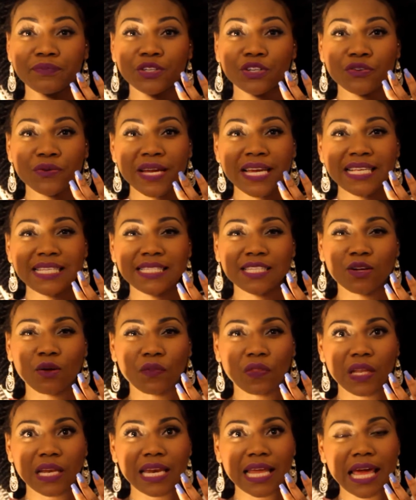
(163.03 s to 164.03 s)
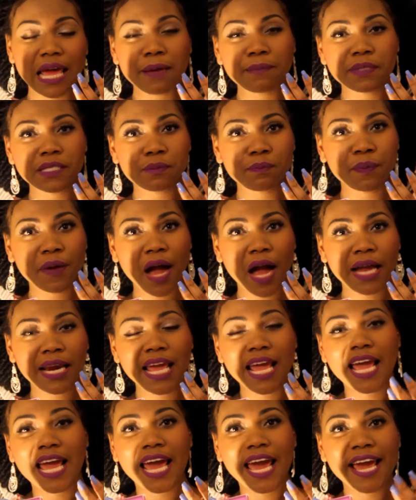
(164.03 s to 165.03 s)
creasing on the lips, but
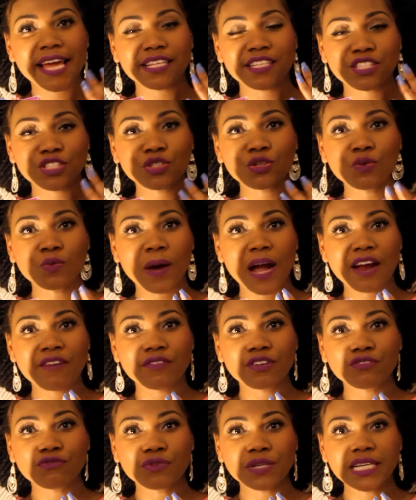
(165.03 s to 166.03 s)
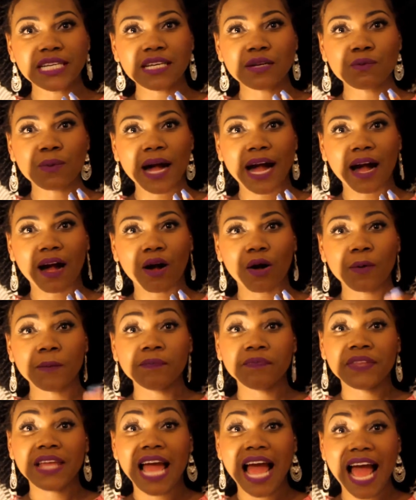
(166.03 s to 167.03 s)
it's still wearing really well.
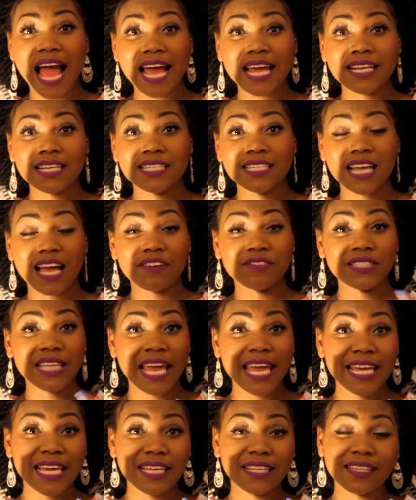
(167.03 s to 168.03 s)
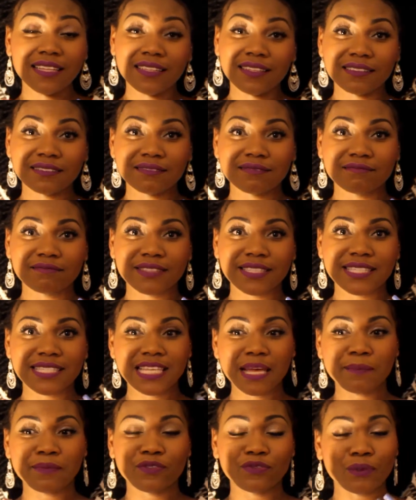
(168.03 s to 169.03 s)
And I've taken
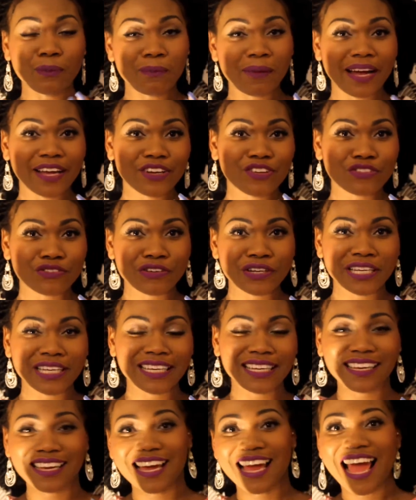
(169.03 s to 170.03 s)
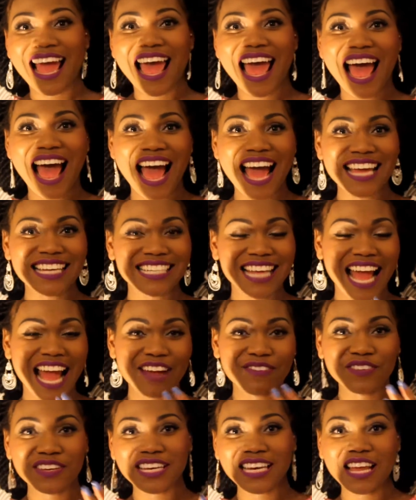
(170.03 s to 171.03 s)
sips from my drink and I
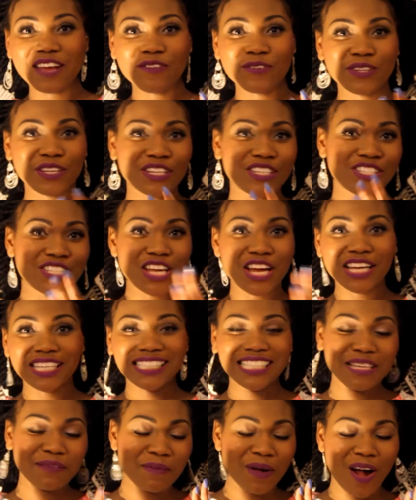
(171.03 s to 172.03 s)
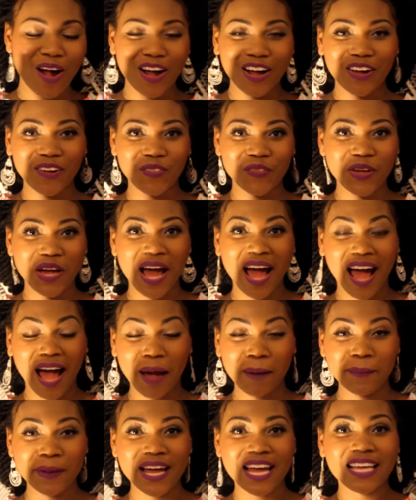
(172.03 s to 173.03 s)
haven't left a dirty mark on the
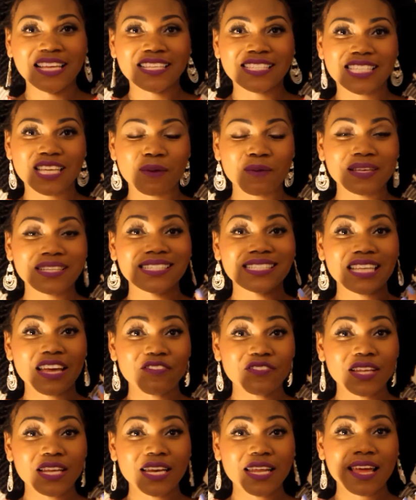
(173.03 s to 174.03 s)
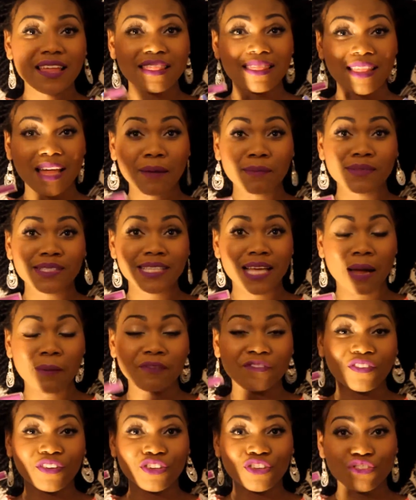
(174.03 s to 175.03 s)
cup so it's definitely a thumbs up
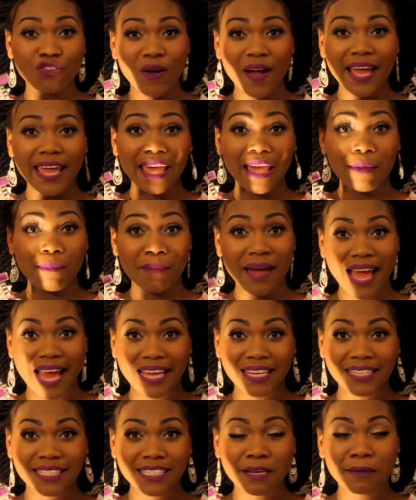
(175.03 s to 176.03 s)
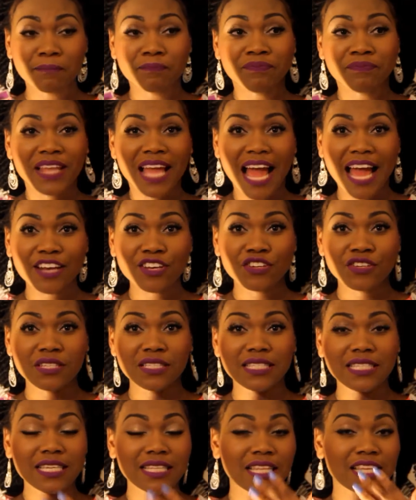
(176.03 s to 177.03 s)
for drying matte and you can
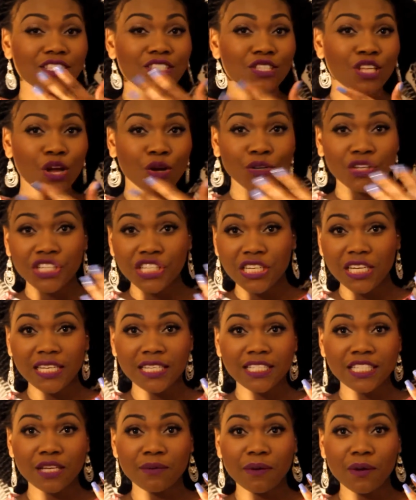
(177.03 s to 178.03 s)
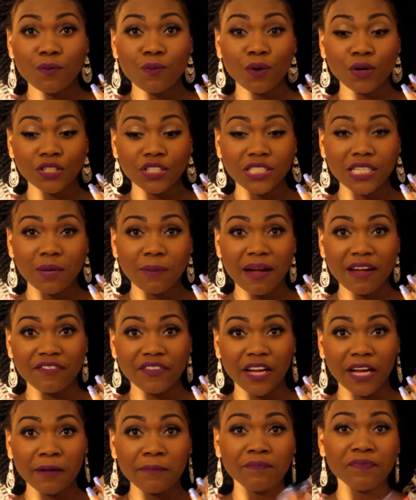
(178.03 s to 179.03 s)
see there's no sheen to it
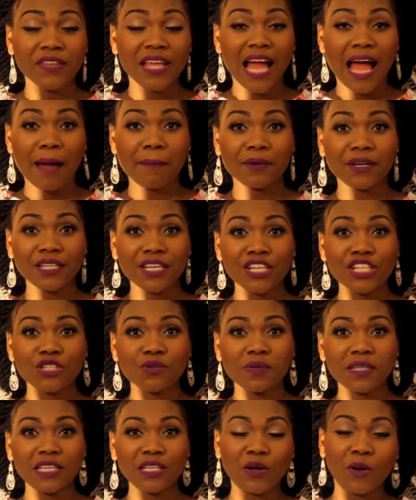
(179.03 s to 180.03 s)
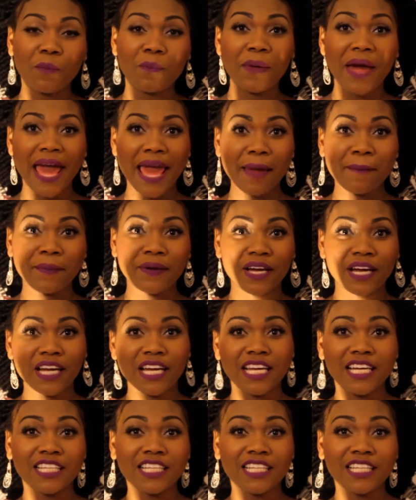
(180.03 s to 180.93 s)
whatsoever. I'm going to do a little paper